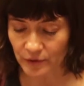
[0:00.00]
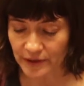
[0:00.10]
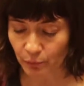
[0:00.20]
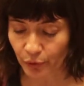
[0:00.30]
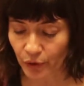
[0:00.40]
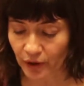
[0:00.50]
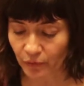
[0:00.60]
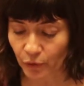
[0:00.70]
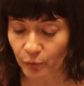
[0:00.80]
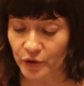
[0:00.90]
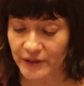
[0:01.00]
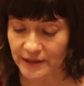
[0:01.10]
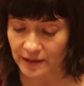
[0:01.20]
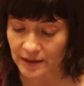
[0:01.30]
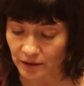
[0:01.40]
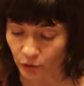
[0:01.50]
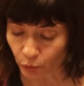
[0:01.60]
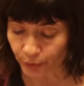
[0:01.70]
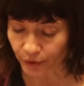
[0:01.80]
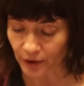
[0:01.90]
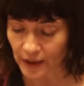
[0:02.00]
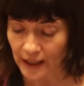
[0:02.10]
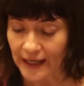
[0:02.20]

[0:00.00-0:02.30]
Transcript: was imported from Constantinople